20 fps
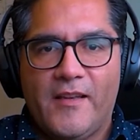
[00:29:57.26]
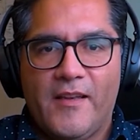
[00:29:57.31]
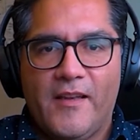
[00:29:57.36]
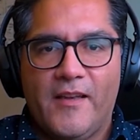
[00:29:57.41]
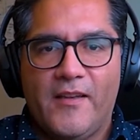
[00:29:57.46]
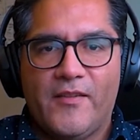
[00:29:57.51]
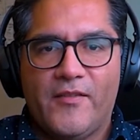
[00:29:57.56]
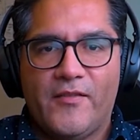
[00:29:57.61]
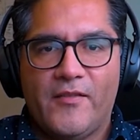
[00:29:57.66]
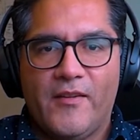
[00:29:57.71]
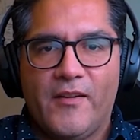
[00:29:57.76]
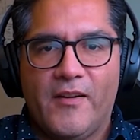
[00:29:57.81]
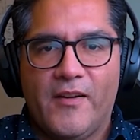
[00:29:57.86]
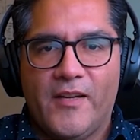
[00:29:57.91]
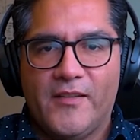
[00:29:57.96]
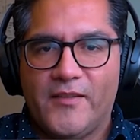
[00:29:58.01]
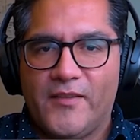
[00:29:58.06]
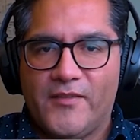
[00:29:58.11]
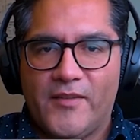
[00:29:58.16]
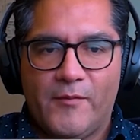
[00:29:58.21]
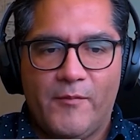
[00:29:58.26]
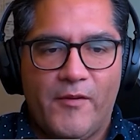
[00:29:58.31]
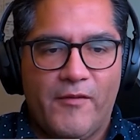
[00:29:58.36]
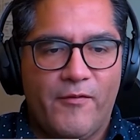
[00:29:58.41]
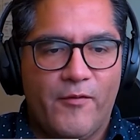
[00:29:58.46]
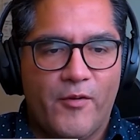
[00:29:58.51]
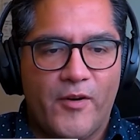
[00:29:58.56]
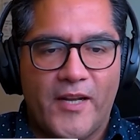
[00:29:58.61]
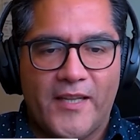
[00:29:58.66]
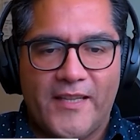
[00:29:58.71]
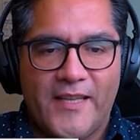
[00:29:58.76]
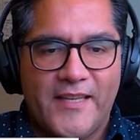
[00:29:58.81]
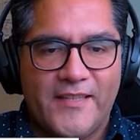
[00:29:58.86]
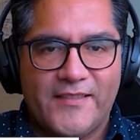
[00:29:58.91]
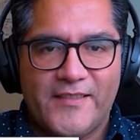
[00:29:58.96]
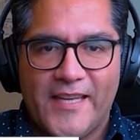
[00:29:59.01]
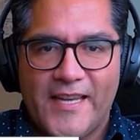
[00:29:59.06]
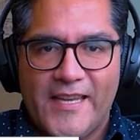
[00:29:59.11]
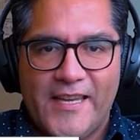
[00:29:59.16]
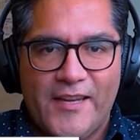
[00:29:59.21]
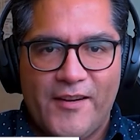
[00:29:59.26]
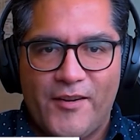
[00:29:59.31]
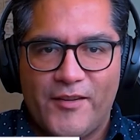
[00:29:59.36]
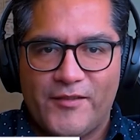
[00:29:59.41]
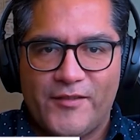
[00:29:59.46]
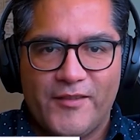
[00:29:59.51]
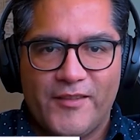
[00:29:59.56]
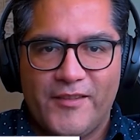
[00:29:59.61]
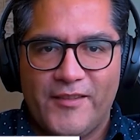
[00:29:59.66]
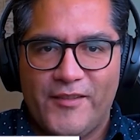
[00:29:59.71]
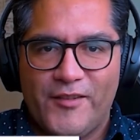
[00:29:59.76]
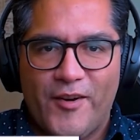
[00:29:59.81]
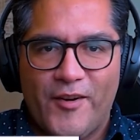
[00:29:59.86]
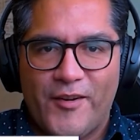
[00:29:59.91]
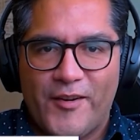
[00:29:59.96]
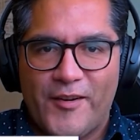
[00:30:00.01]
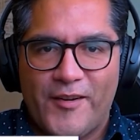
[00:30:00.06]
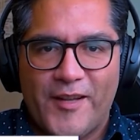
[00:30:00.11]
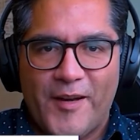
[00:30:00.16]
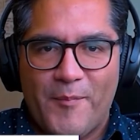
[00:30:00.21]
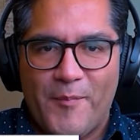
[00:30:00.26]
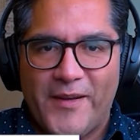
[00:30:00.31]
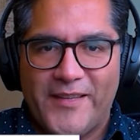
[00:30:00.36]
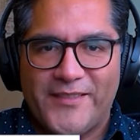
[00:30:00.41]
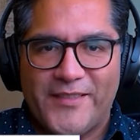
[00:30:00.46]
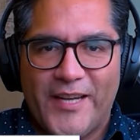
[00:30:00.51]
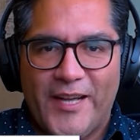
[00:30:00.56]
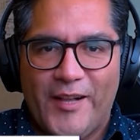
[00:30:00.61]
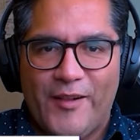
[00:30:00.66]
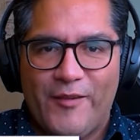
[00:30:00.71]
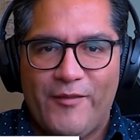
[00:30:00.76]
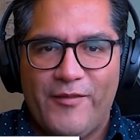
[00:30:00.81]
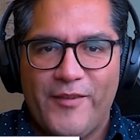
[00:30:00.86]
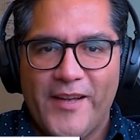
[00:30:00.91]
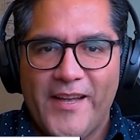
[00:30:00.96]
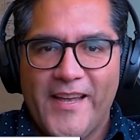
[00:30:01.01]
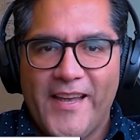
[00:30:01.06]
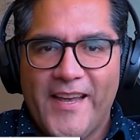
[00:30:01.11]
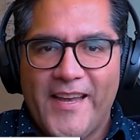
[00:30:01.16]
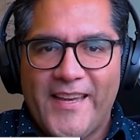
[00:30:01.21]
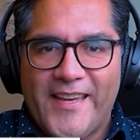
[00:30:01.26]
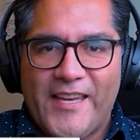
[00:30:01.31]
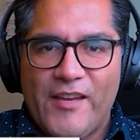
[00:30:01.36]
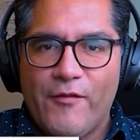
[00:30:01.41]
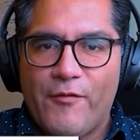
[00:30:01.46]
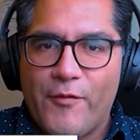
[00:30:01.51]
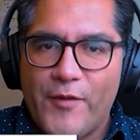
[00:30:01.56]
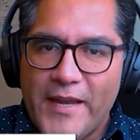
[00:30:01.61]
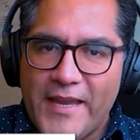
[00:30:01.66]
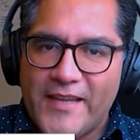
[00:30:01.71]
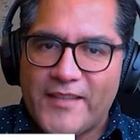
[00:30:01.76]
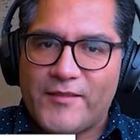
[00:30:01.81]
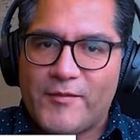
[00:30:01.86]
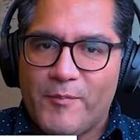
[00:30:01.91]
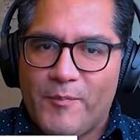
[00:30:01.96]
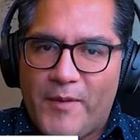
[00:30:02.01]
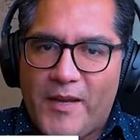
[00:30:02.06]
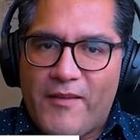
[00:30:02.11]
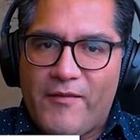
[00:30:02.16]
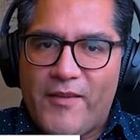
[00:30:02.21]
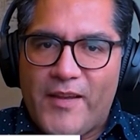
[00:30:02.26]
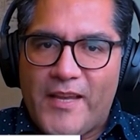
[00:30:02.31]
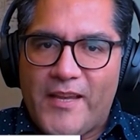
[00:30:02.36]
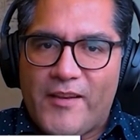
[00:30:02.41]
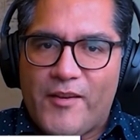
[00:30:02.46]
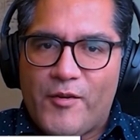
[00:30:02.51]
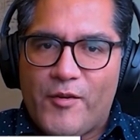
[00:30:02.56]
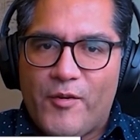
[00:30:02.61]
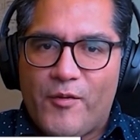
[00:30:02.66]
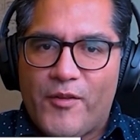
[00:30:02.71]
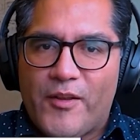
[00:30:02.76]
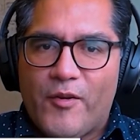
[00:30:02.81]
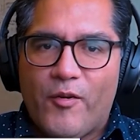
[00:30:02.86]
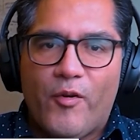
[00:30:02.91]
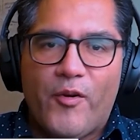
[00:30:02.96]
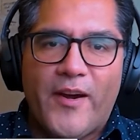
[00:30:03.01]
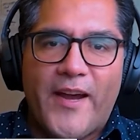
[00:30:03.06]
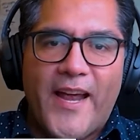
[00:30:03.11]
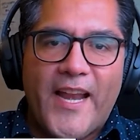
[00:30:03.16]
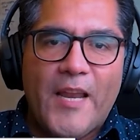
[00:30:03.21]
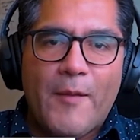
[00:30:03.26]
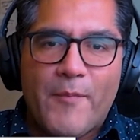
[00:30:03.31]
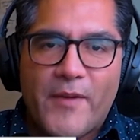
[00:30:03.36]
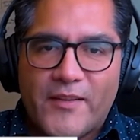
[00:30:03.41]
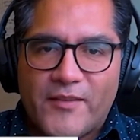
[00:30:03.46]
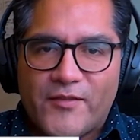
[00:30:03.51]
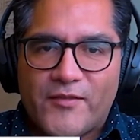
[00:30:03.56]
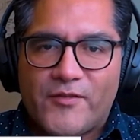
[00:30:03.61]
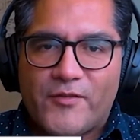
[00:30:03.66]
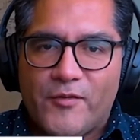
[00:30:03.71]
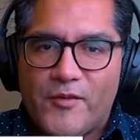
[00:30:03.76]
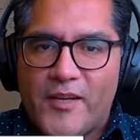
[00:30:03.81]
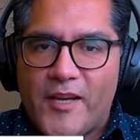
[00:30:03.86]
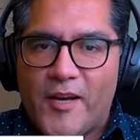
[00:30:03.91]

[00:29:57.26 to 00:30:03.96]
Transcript: is, as I said before, at least 10 years younger than myself. He brings maybe, the other elements to the